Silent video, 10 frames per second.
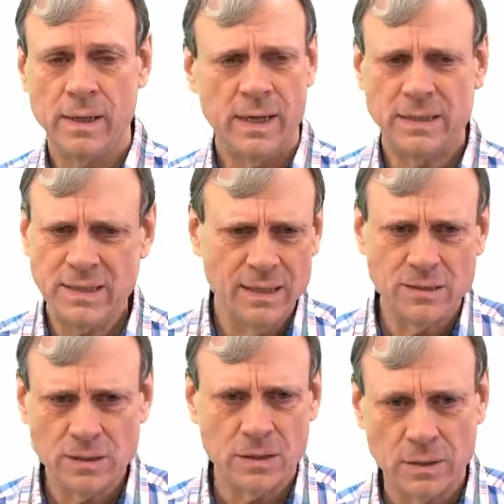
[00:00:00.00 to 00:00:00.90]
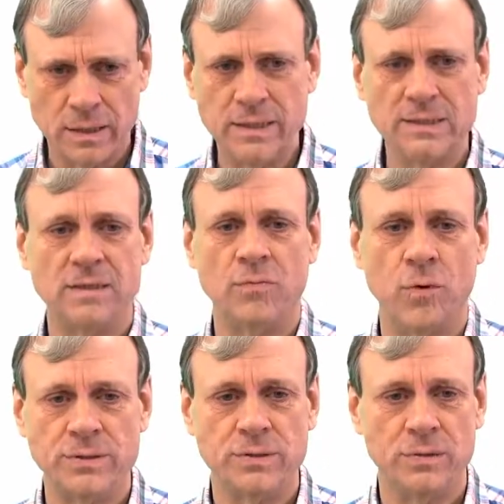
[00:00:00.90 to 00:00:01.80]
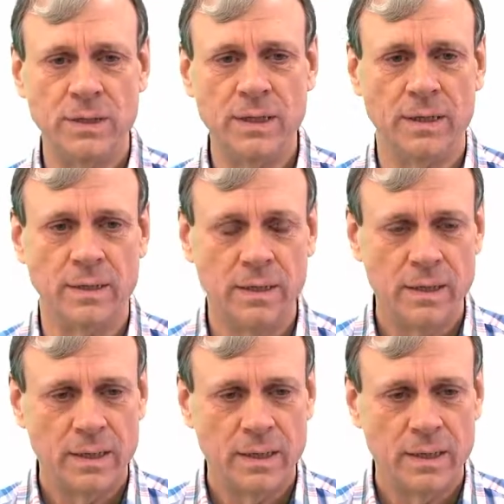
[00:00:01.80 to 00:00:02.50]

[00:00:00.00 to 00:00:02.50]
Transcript: It's not just a list of what you did,